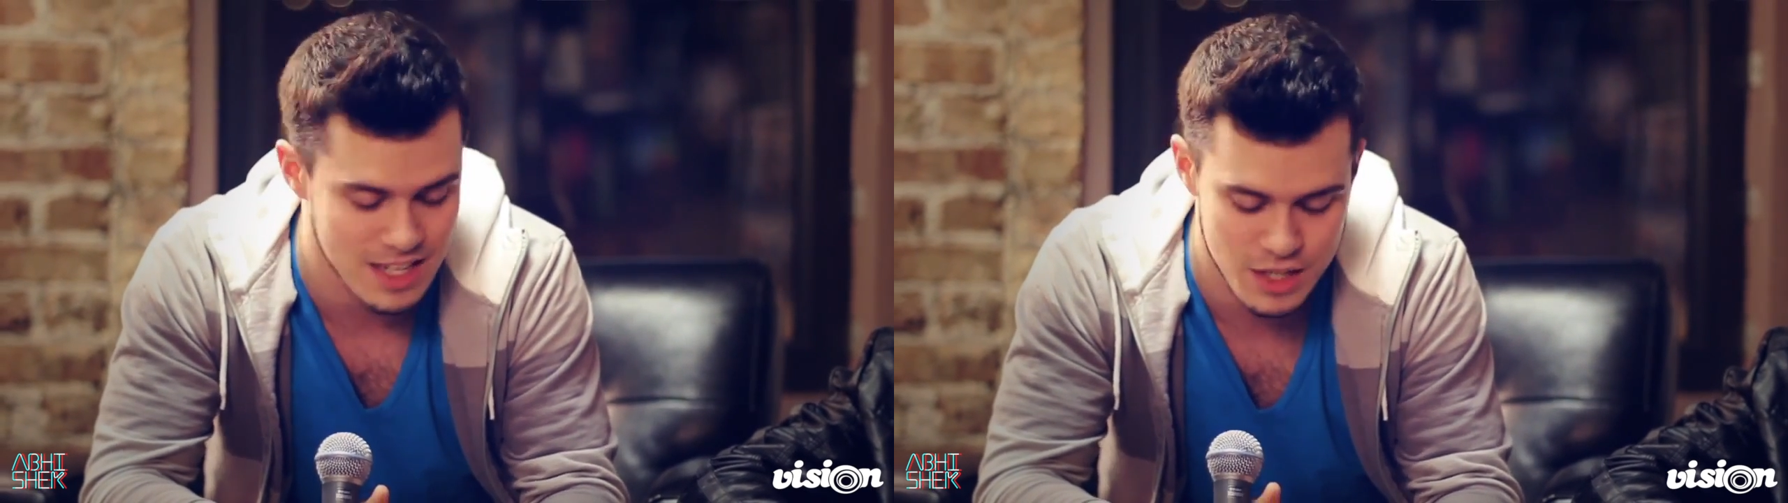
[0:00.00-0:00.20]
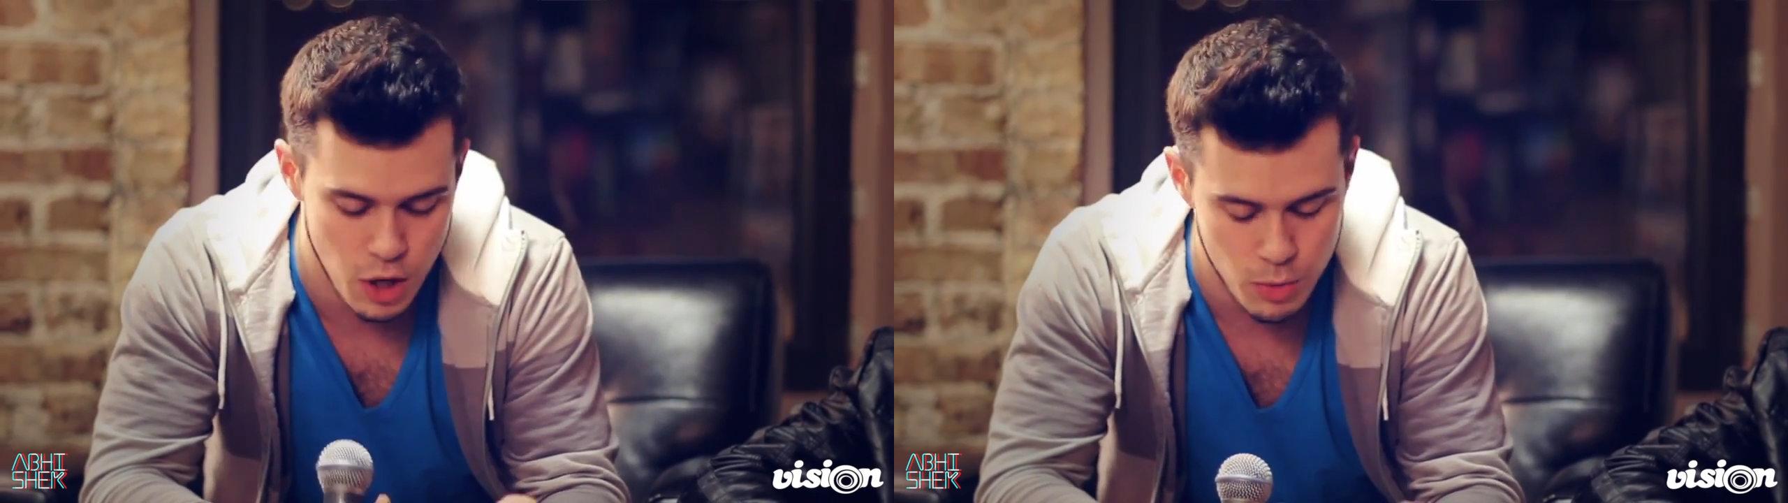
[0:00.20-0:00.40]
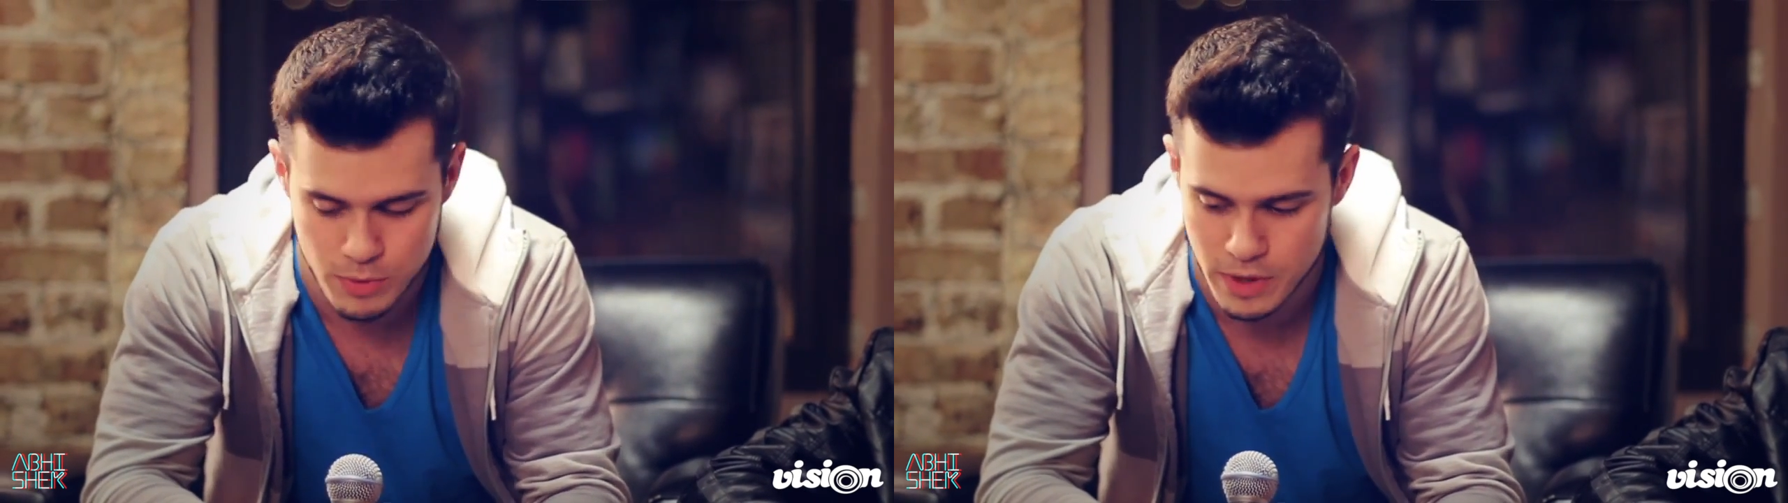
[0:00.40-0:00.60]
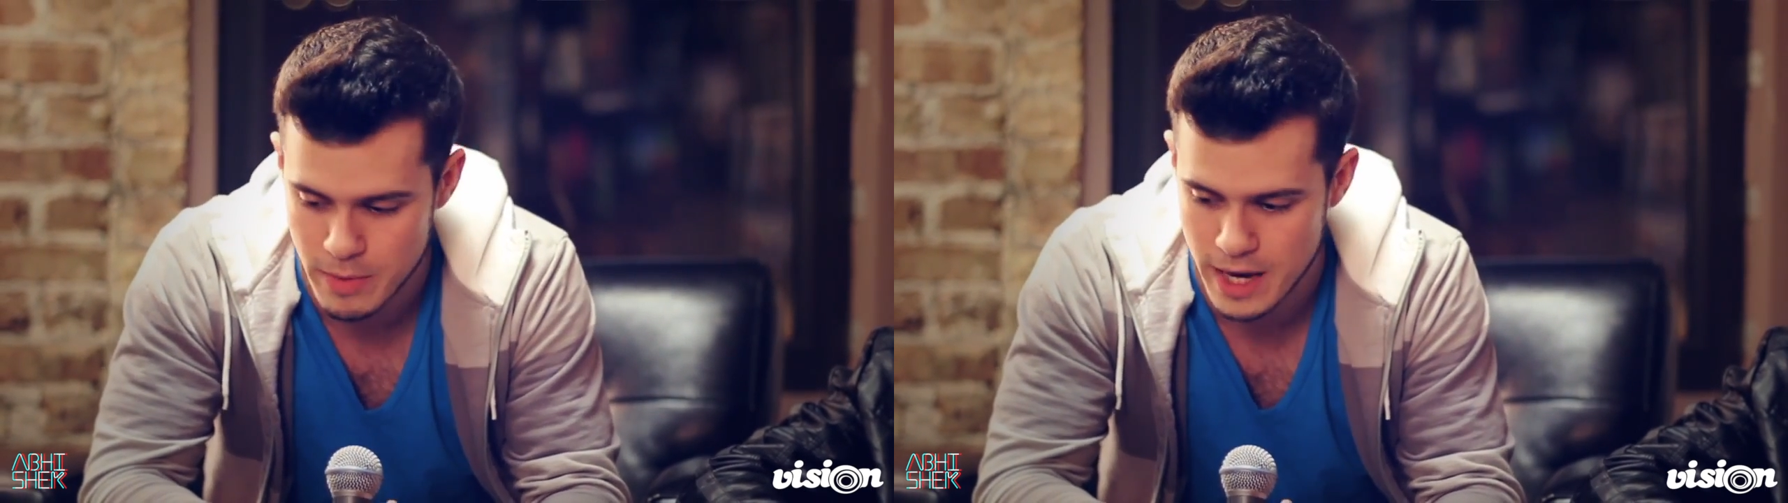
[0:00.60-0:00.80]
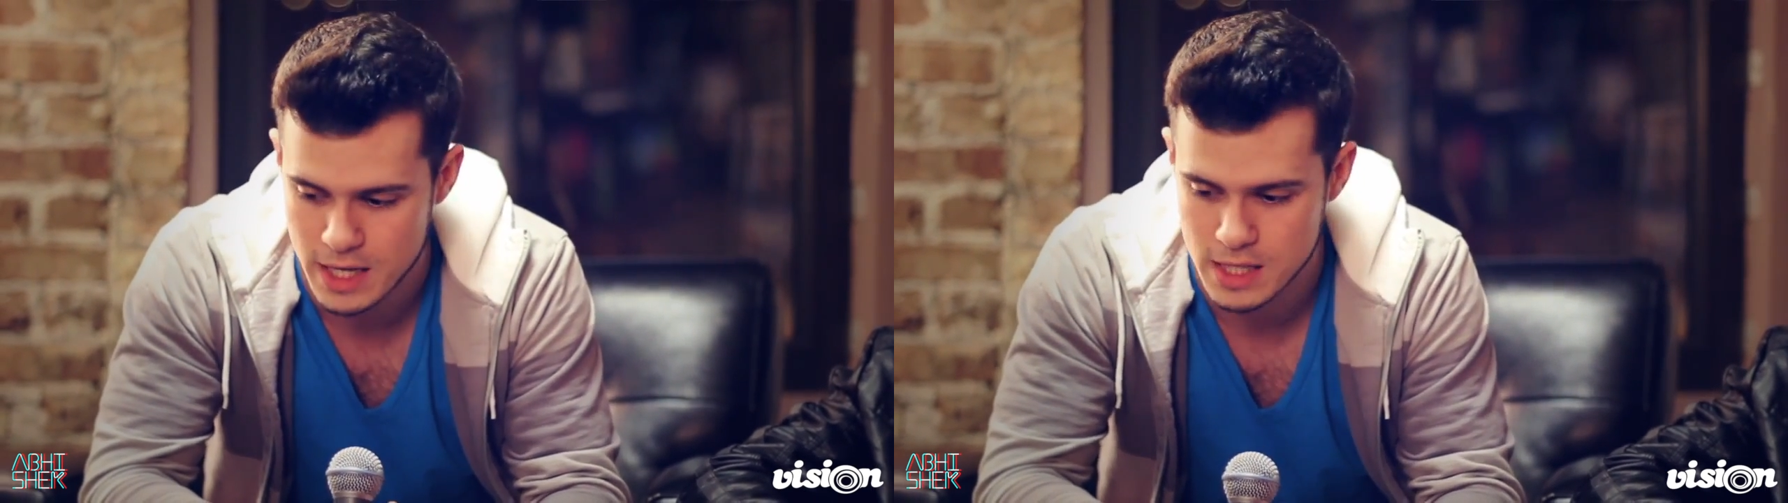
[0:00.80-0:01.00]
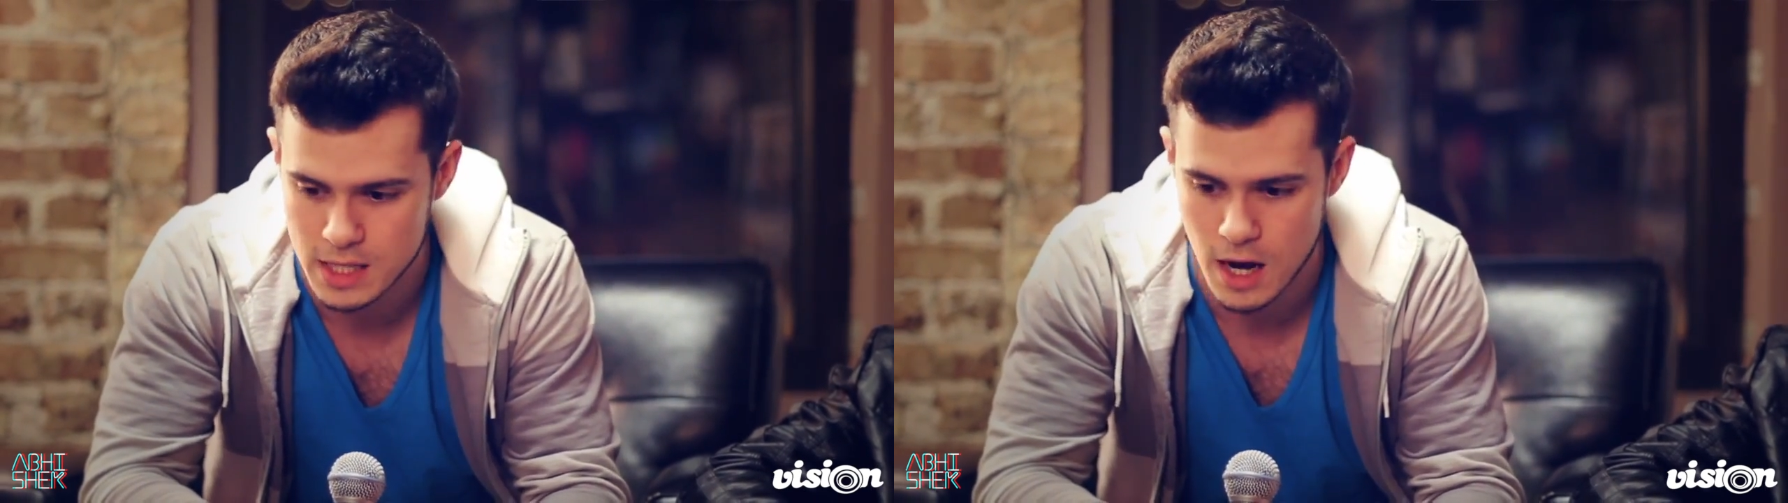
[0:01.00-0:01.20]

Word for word: a dope remix.